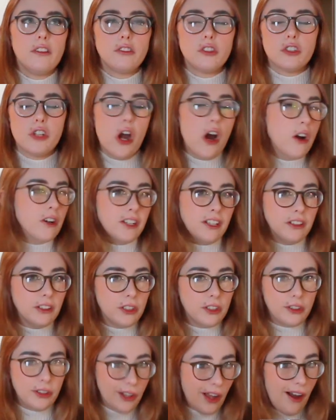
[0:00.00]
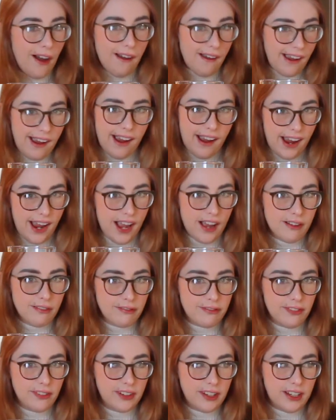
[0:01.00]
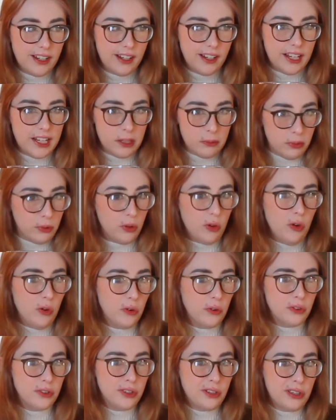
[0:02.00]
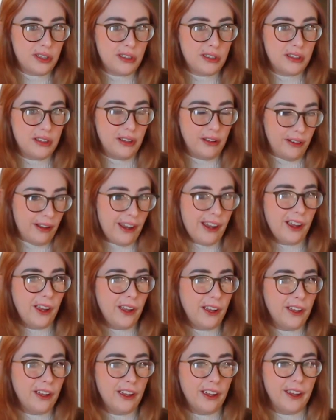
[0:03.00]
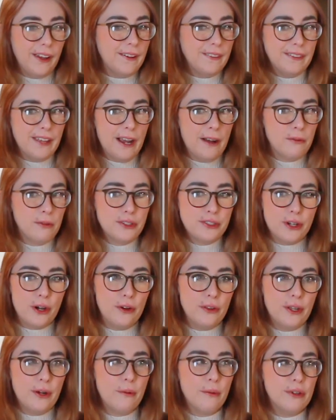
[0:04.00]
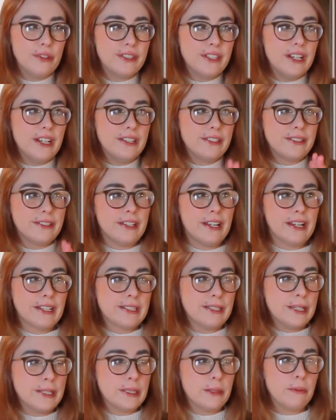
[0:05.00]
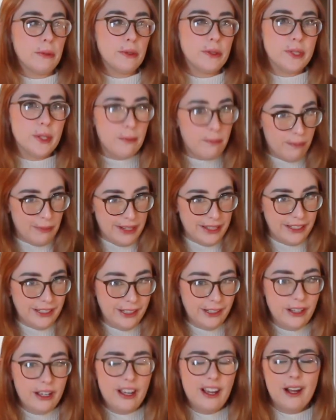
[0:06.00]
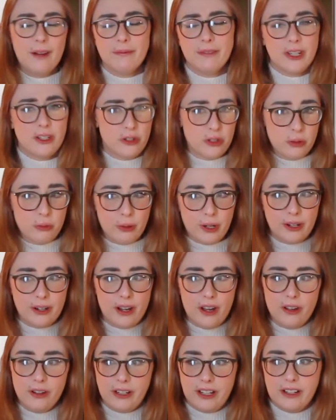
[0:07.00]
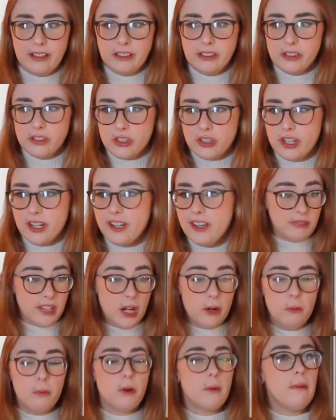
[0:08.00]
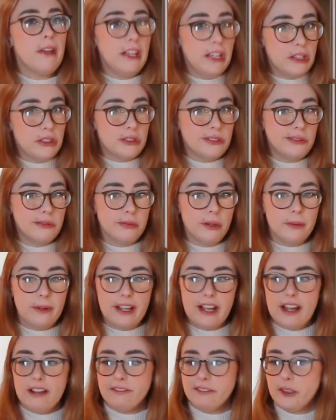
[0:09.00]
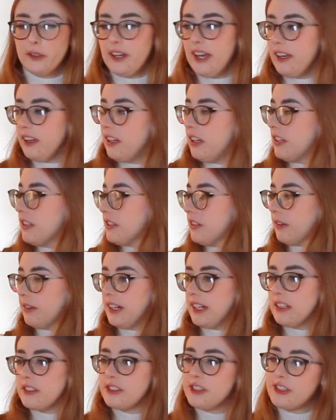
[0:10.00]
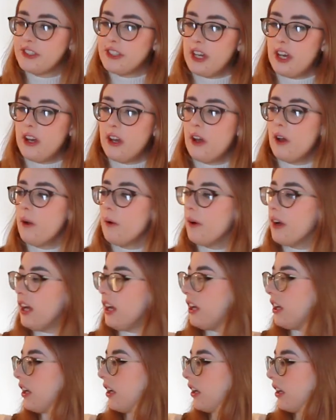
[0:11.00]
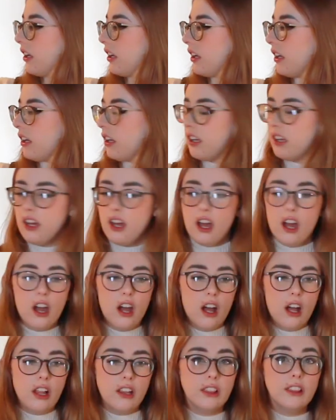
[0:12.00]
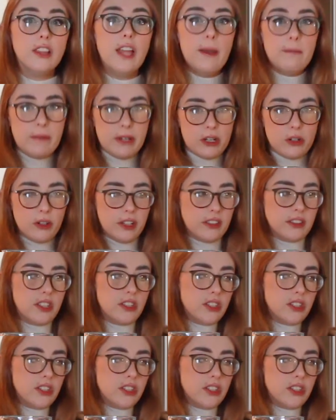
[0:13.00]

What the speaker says: Target did not have edible gold, okay? And that was all that was accessible to me. I'm not sure where y'all are getting this shit. We're making do with what we have, okay? All right, so let me go get the